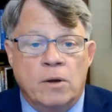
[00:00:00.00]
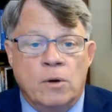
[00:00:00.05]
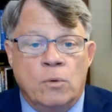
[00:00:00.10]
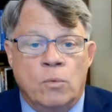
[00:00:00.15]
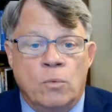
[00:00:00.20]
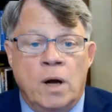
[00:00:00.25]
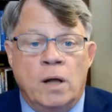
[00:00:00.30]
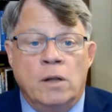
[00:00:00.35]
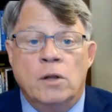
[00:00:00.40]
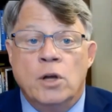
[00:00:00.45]

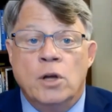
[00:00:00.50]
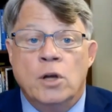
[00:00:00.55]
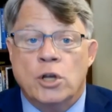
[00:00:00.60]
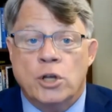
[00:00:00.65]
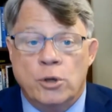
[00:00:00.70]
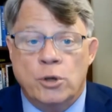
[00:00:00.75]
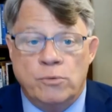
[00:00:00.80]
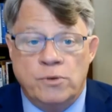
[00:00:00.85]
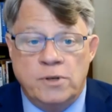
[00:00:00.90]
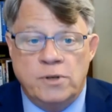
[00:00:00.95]
Well,
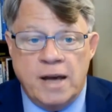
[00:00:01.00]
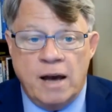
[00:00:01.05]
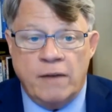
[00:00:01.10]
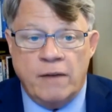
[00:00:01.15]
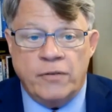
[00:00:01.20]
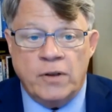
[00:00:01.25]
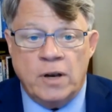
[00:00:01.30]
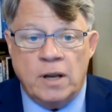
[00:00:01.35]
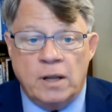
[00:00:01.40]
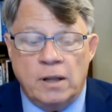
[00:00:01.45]
you
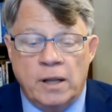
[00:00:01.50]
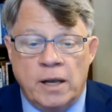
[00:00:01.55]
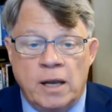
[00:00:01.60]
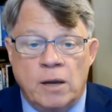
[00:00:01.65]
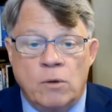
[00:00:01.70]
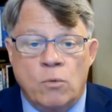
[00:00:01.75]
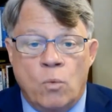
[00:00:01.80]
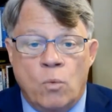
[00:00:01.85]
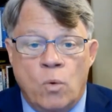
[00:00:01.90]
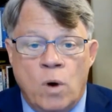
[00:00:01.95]

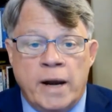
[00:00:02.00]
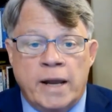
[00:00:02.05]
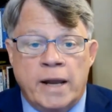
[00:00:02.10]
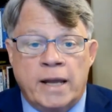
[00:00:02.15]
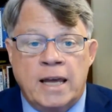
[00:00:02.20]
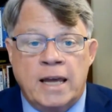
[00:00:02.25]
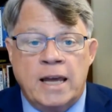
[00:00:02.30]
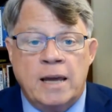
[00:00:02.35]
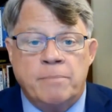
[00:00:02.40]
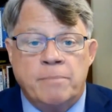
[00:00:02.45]
definitely want to
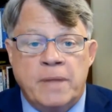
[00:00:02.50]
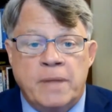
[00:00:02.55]
keep